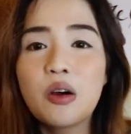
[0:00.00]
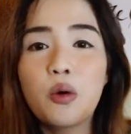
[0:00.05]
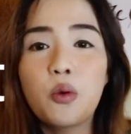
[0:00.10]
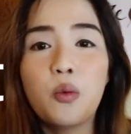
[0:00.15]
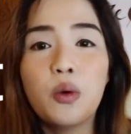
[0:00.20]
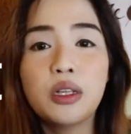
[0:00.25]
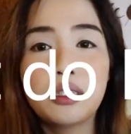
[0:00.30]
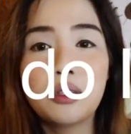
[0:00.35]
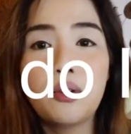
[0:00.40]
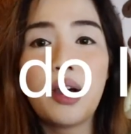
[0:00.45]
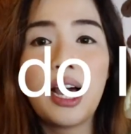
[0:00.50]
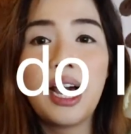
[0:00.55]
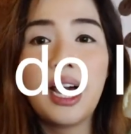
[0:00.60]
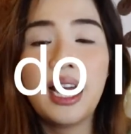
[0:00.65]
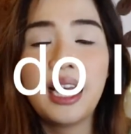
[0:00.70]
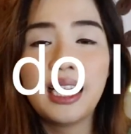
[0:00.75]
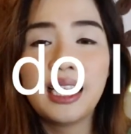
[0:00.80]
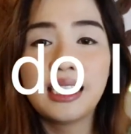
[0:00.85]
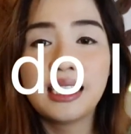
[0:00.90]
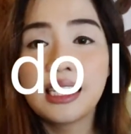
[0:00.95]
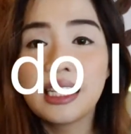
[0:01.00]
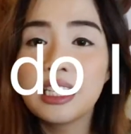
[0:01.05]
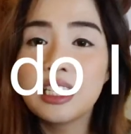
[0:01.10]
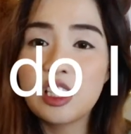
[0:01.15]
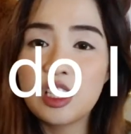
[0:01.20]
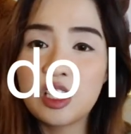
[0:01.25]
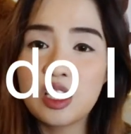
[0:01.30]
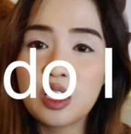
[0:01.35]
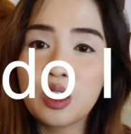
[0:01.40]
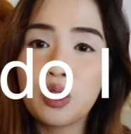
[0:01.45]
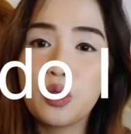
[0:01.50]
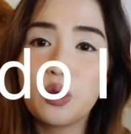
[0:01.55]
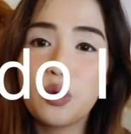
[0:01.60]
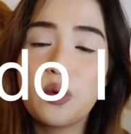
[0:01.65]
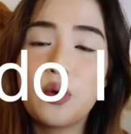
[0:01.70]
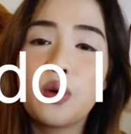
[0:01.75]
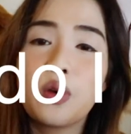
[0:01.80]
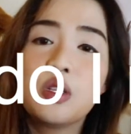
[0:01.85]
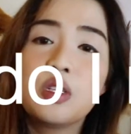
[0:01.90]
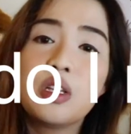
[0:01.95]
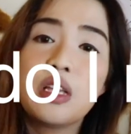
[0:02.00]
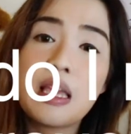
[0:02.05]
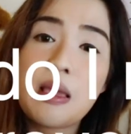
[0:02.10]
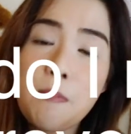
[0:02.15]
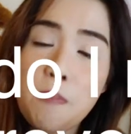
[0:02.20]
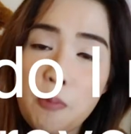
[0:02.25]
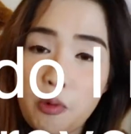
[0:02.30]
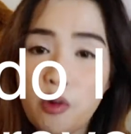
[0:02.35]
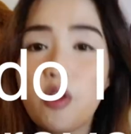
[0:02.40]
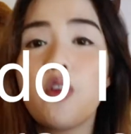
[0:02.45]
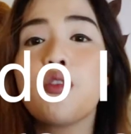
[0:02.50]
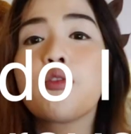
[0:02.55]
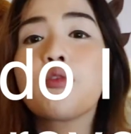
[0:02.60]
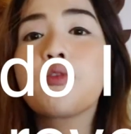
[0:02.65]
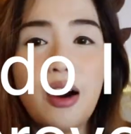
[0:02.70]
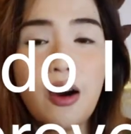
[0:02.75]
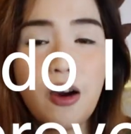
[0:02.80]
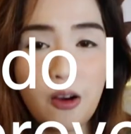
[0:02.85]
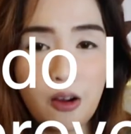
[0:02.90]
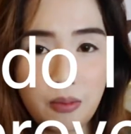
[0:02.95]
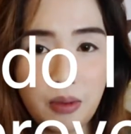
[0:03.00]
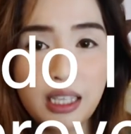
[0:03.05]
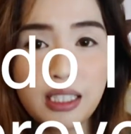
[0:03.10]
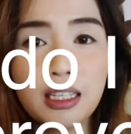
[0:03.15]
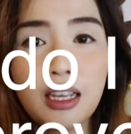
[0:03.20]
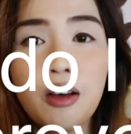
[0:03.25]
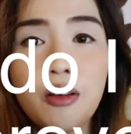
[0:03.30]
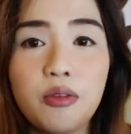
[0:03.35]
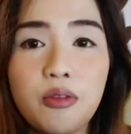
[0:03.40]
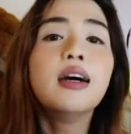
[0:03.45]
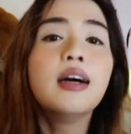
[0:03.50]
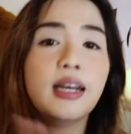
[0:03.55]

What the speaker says: What do I need to improve on myself?